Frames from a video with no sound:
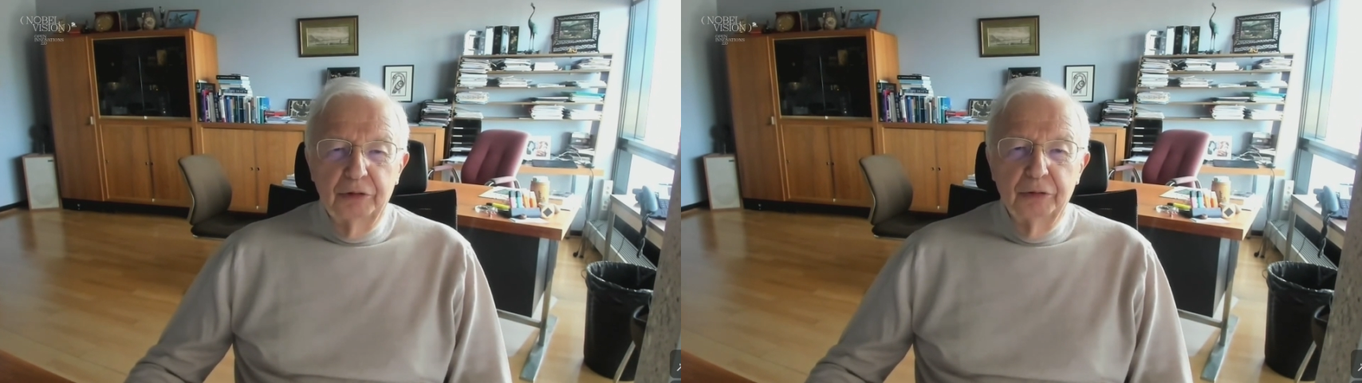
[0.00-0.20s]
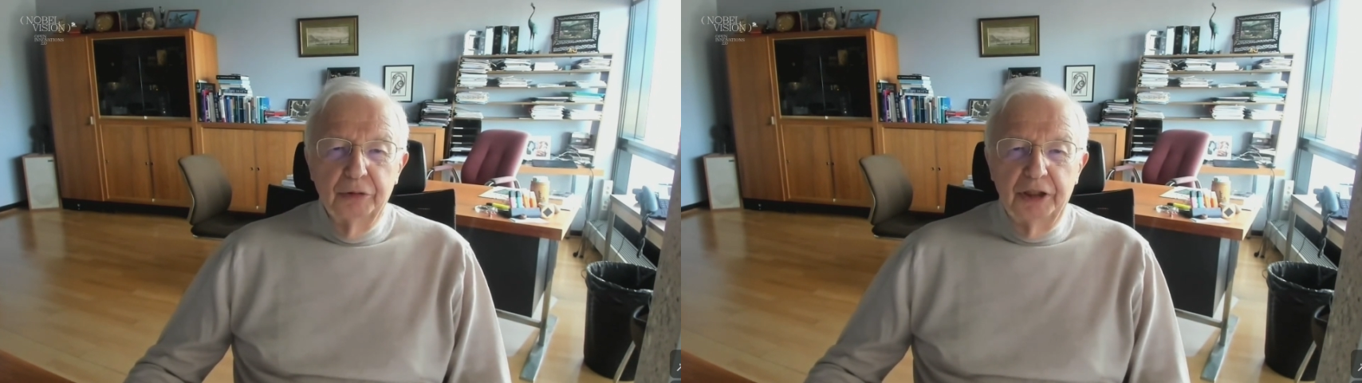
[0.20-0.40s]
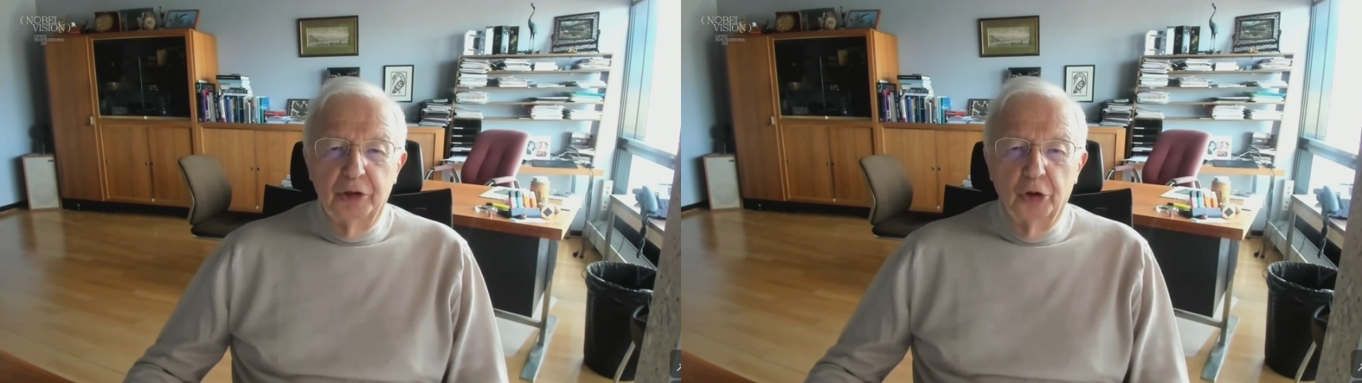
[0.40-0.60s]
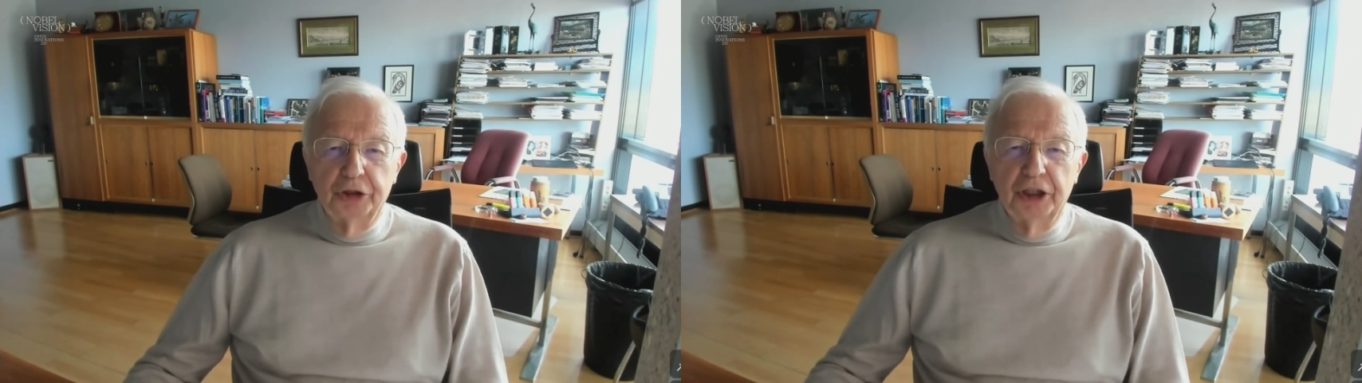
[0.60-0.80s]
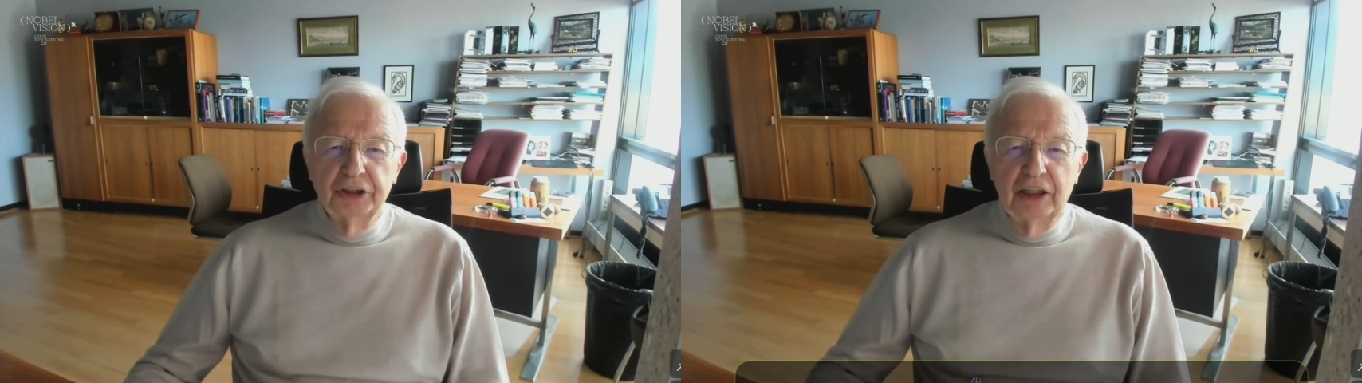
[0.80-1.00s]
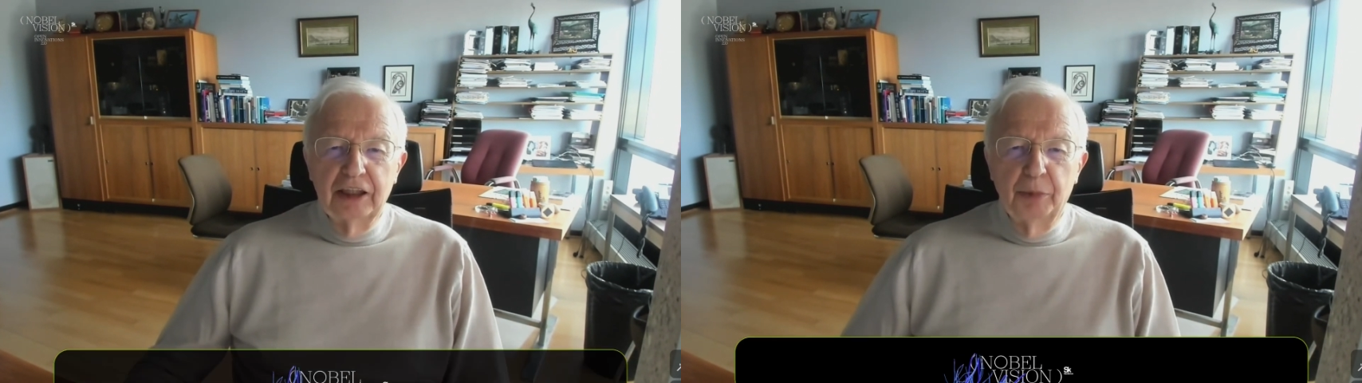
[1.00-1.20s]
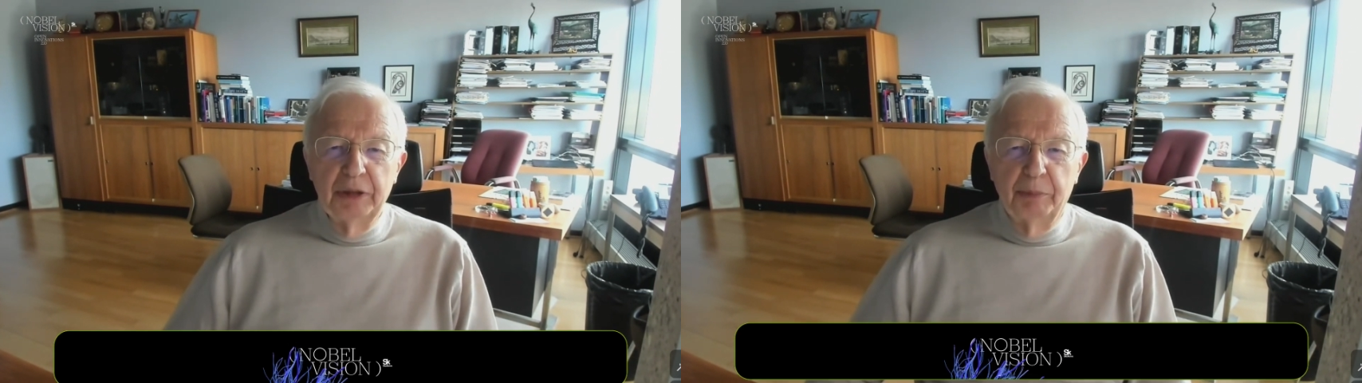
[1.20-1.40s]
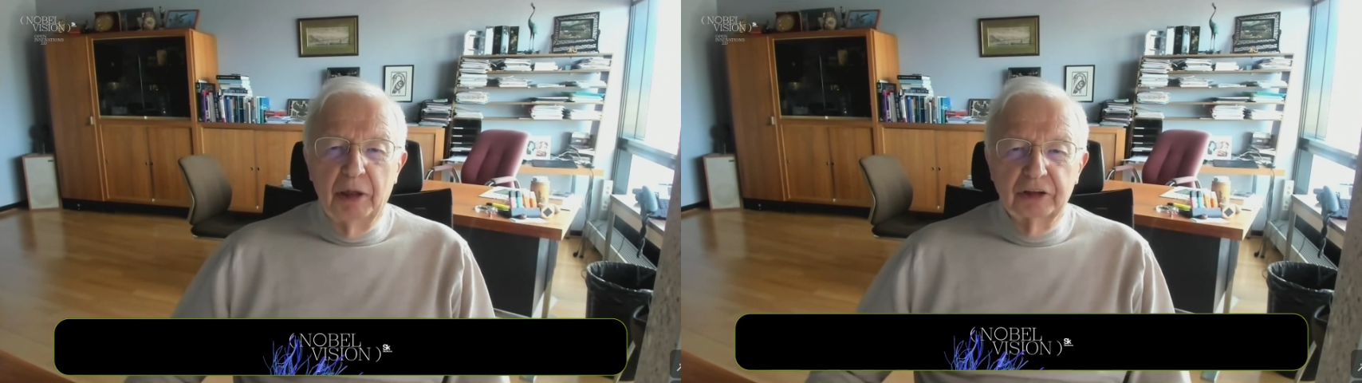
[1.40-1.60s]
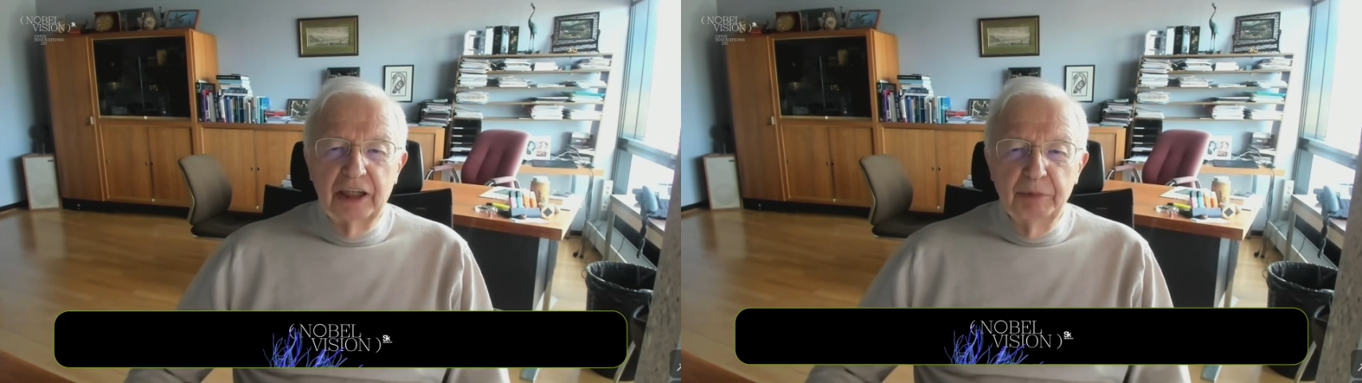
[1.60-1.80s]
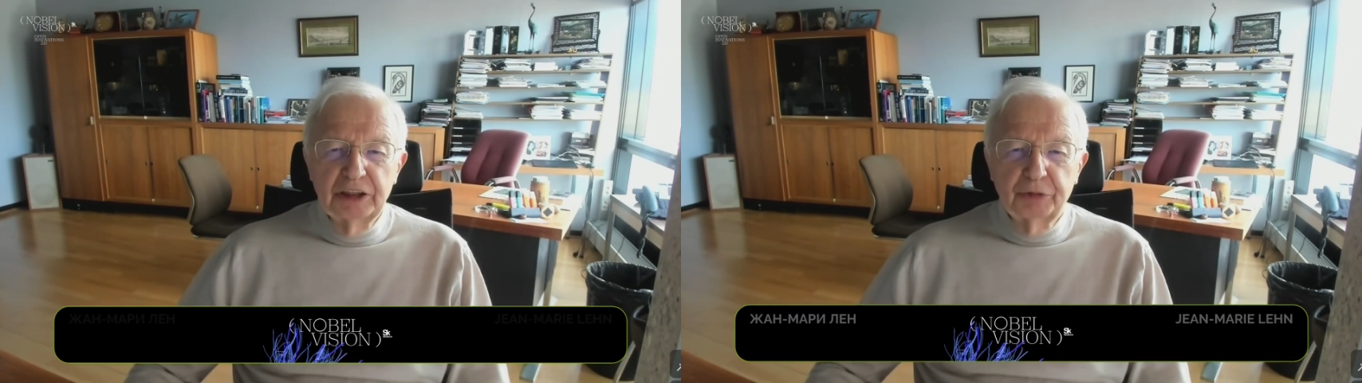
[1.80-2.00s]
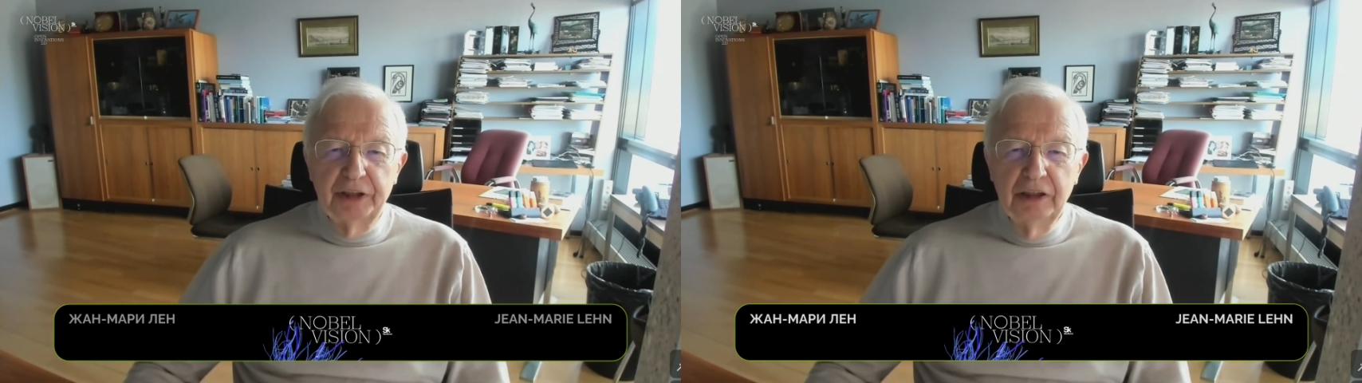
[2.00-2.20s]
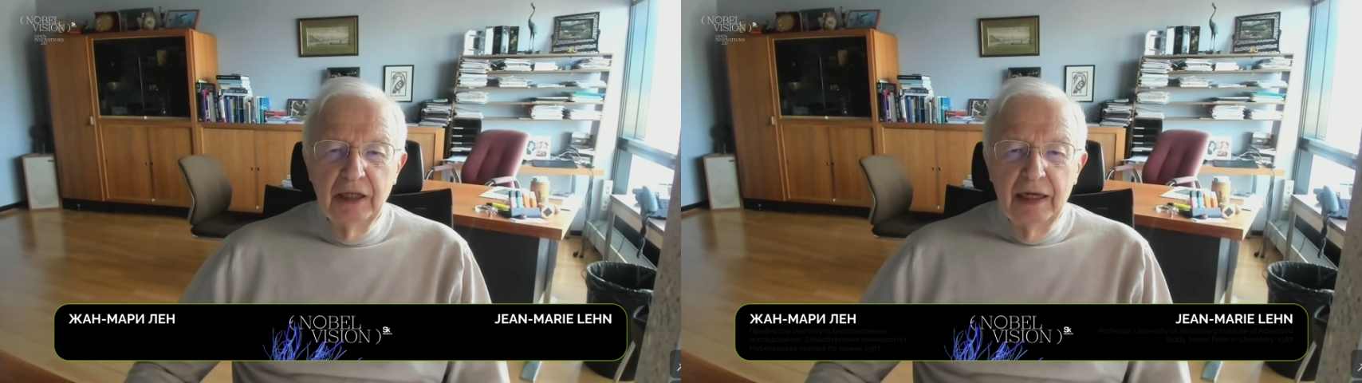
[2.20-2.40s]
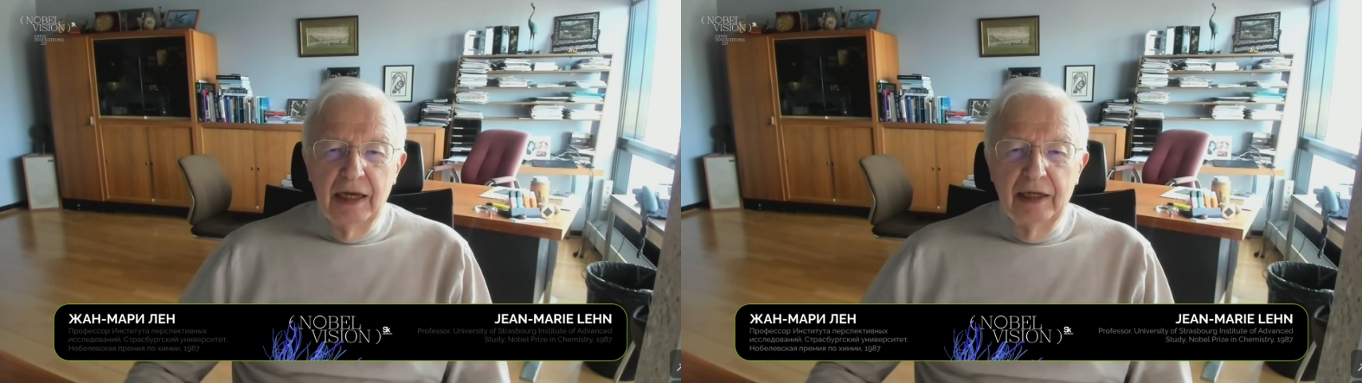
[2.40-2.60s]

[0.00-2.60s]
to the audience a little bit about chemistry.